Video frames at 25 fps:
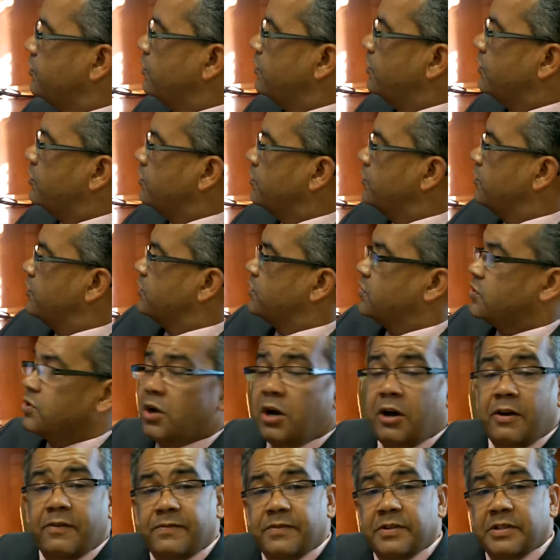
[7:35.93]
include a
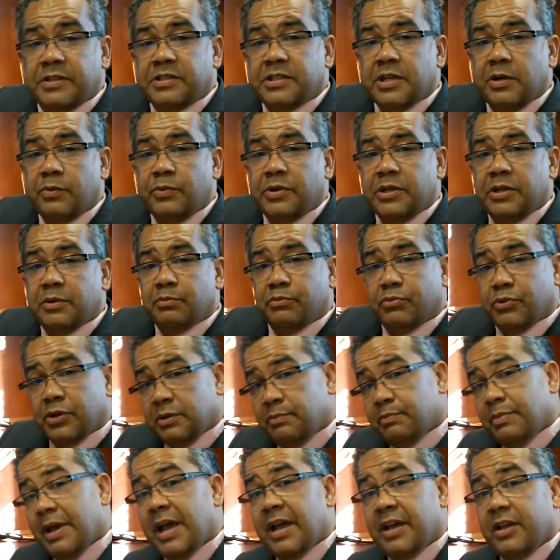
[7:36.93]
softness that we can bring
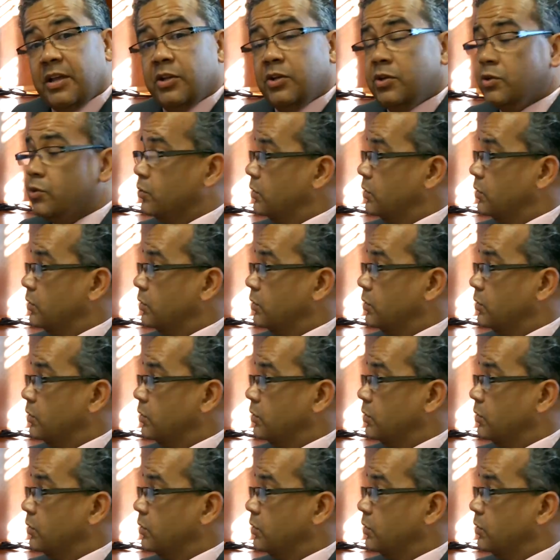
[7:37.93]
back in her